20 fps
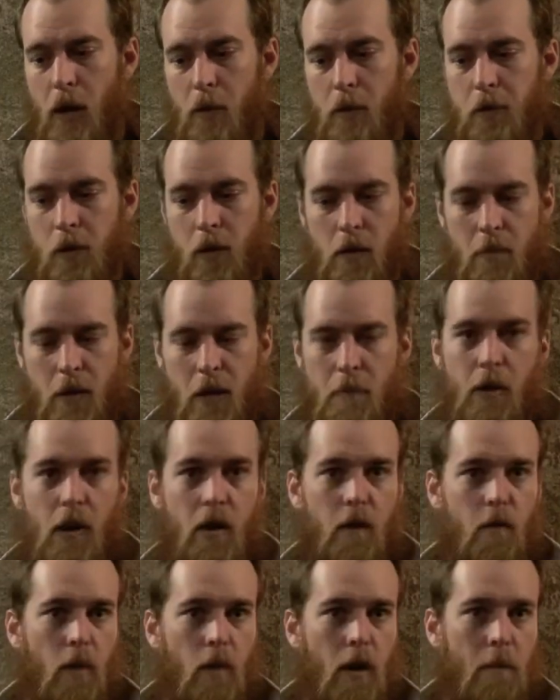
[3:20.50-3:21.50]
are going to be a
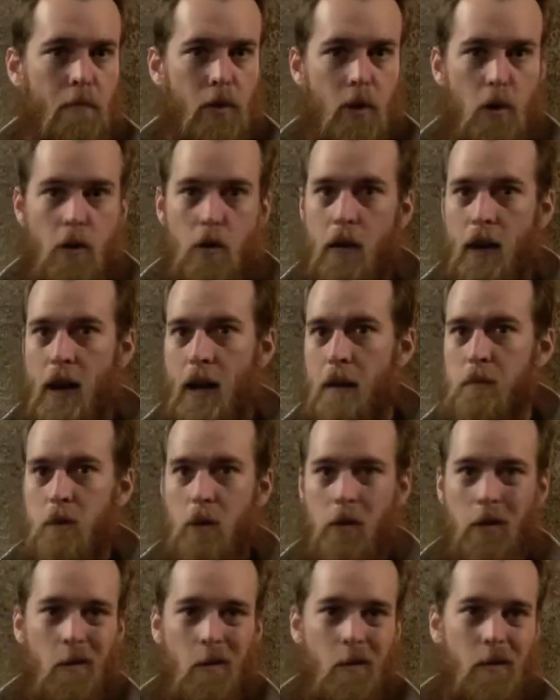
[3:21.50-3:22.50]
part of what programs,
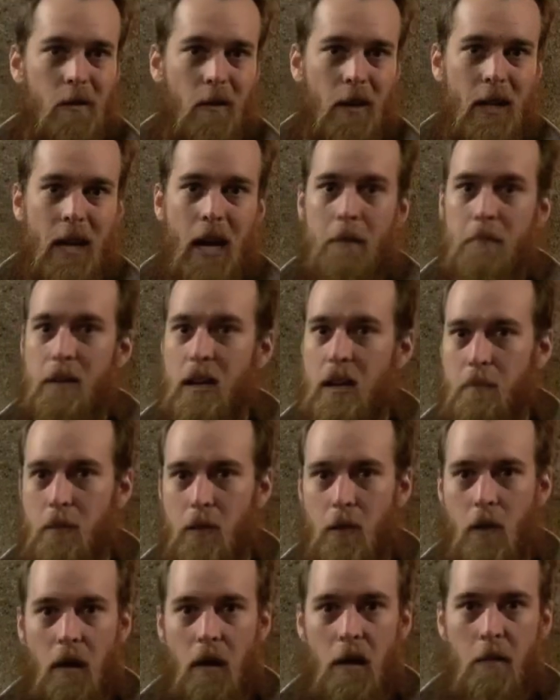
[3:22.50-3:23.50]
whether it's our Cabernet
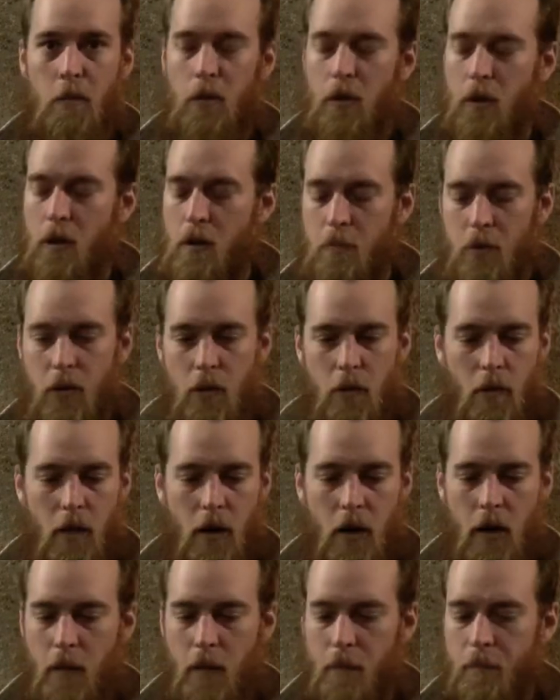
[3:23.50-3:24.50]
program, our Merlot
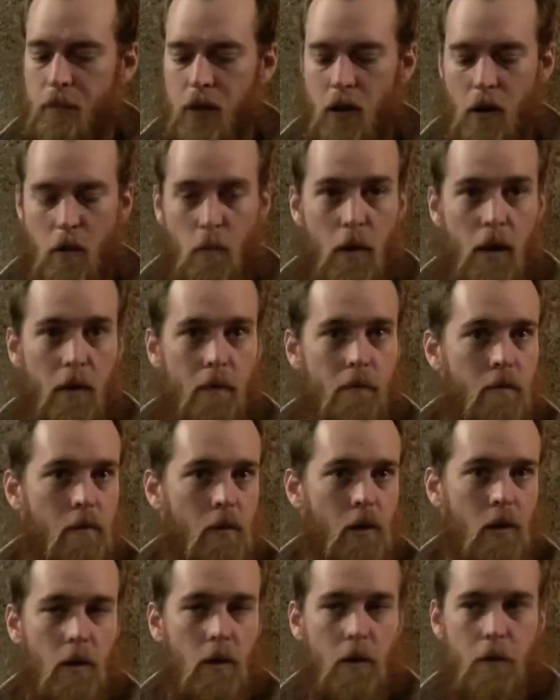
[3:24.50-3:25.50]
program, what
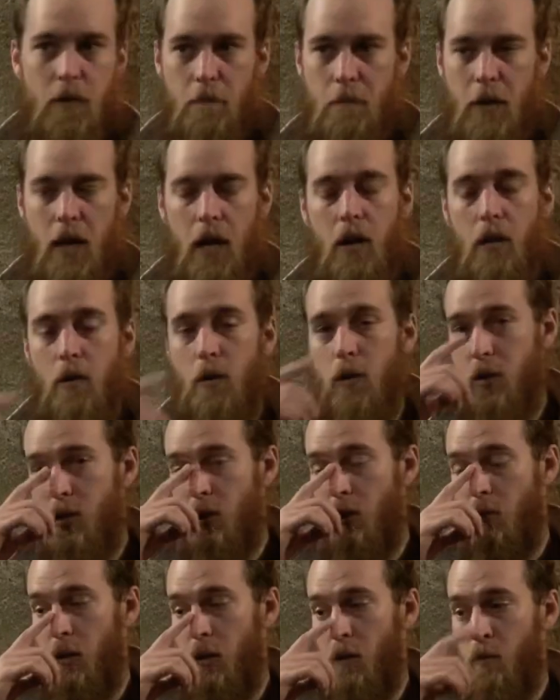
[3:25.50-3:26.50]
clones of Pinot are
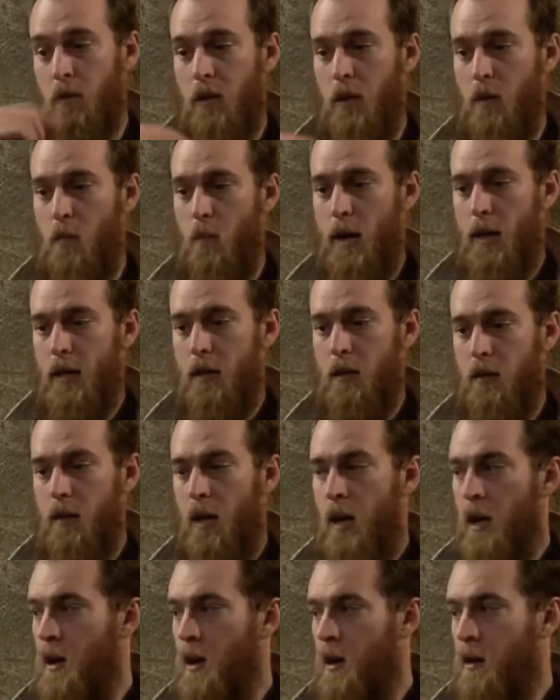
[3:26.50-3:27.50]
showing really well,
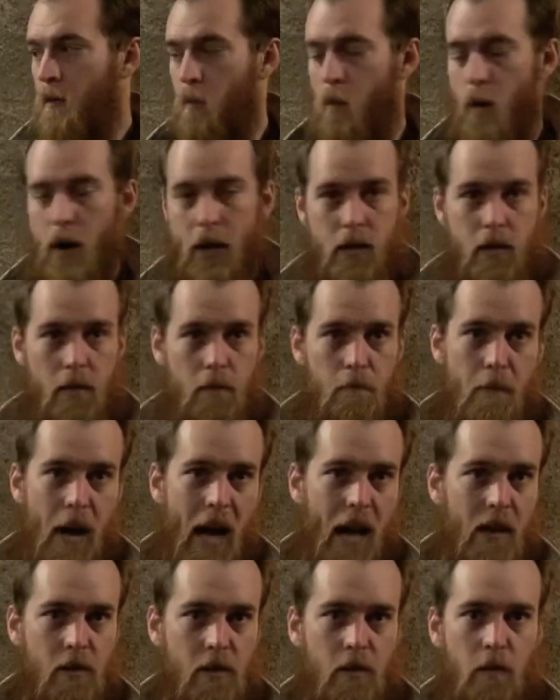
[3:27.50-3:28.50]
what
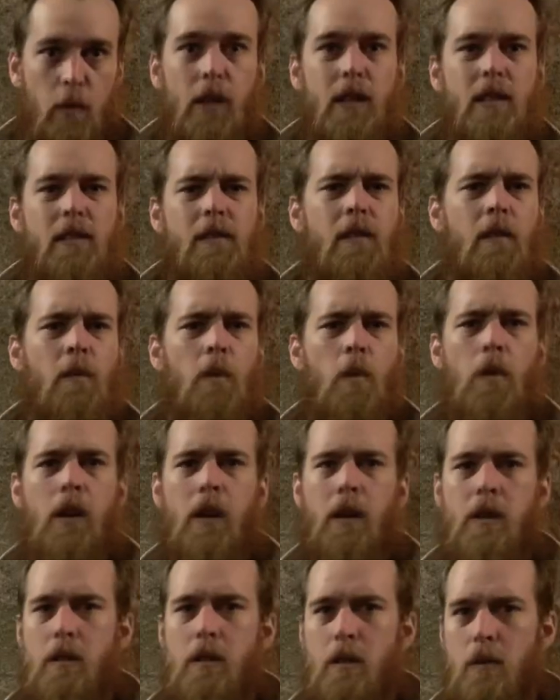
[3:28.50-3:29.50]
batch of Riesling we want
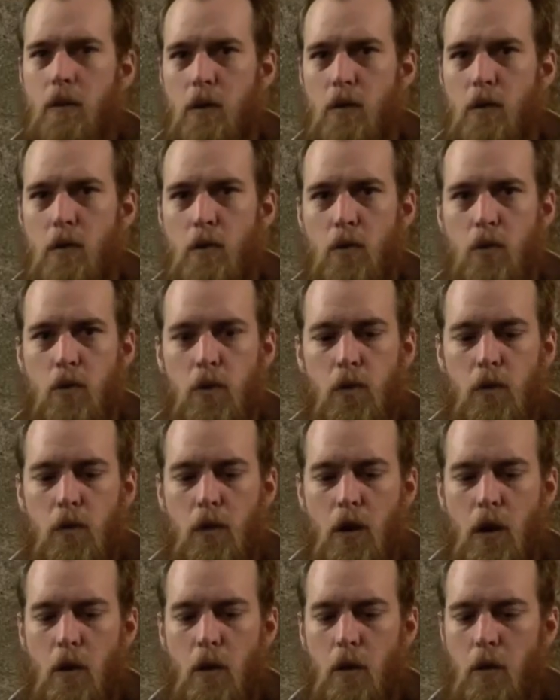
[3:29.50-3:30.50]
to do in
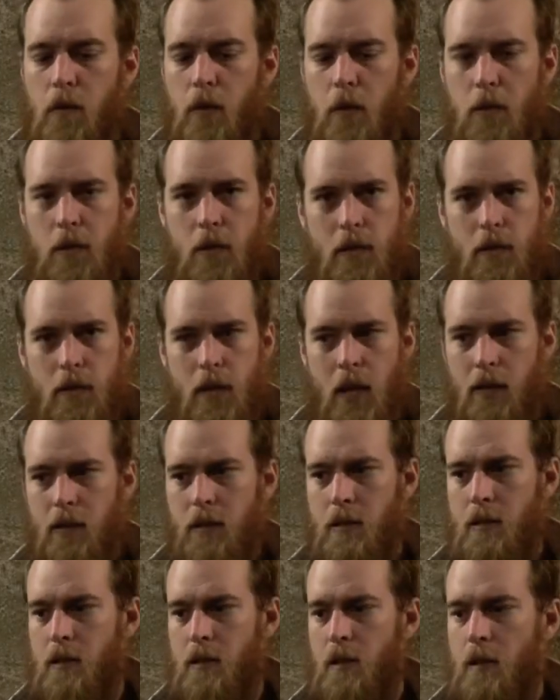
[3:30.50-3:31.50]
neutral oak versus
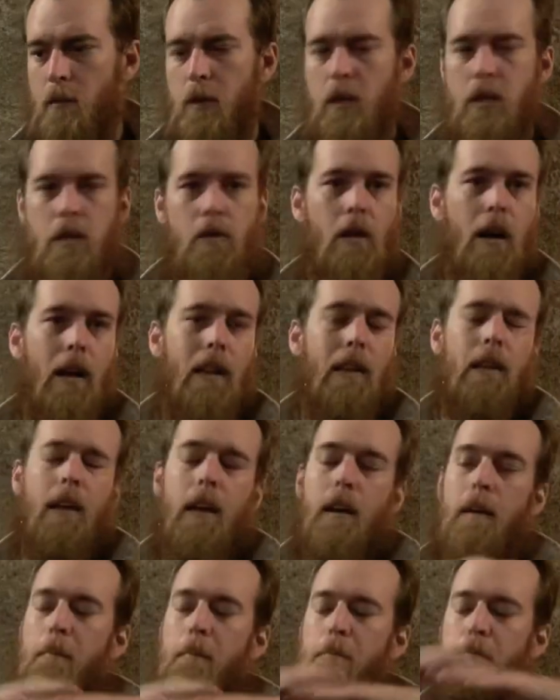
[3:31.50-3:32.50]
stainless steel. We do
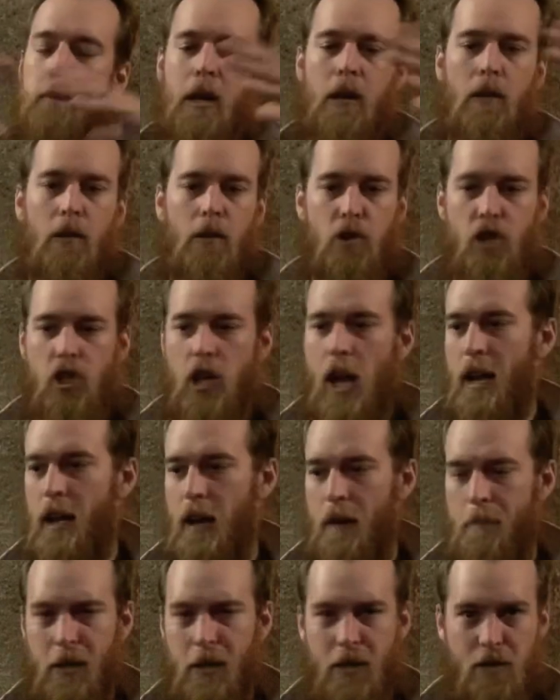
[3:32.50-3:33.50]
a big old
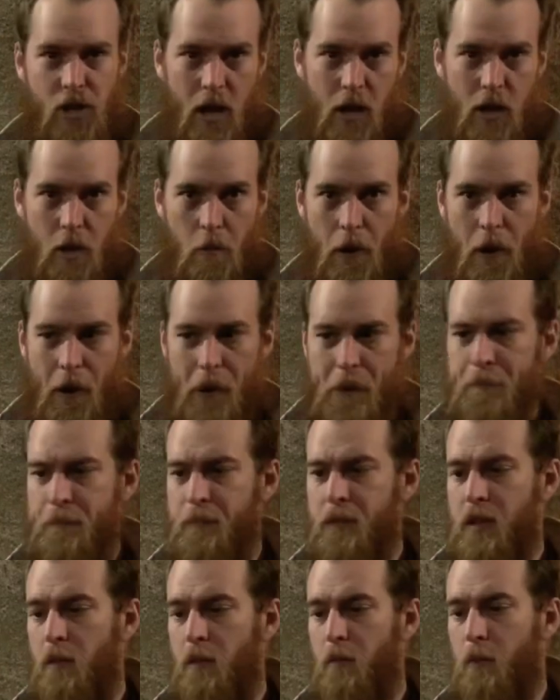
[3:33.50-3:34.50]
shakeup in January,
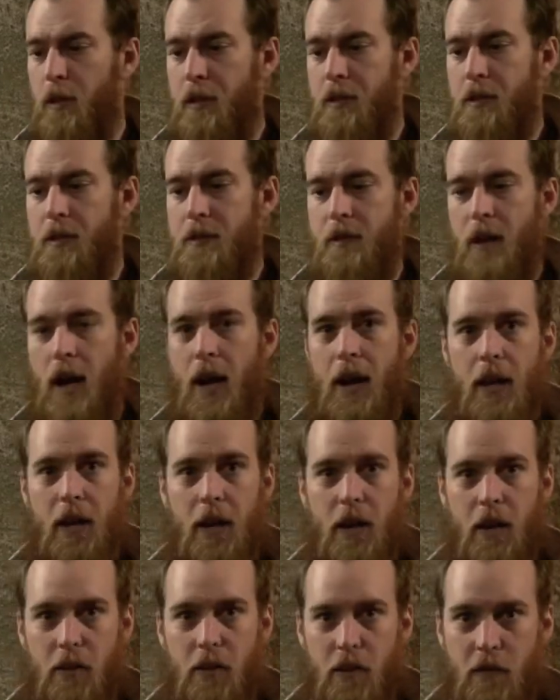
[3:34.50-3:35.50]
really deciding
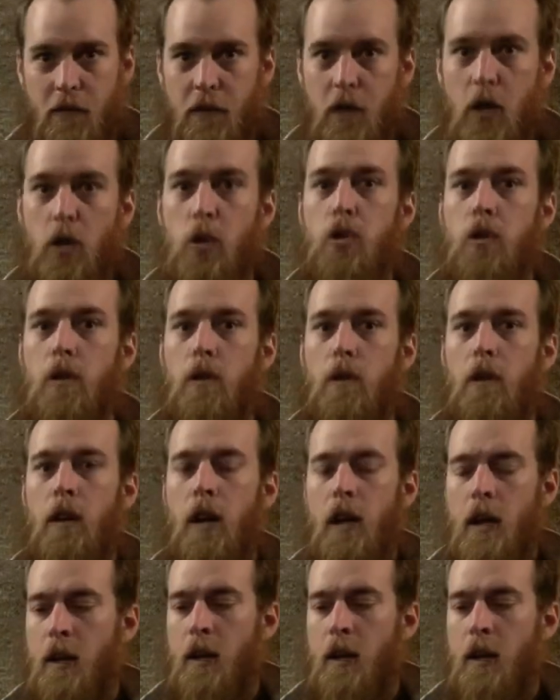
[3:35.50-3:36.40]
kind of the future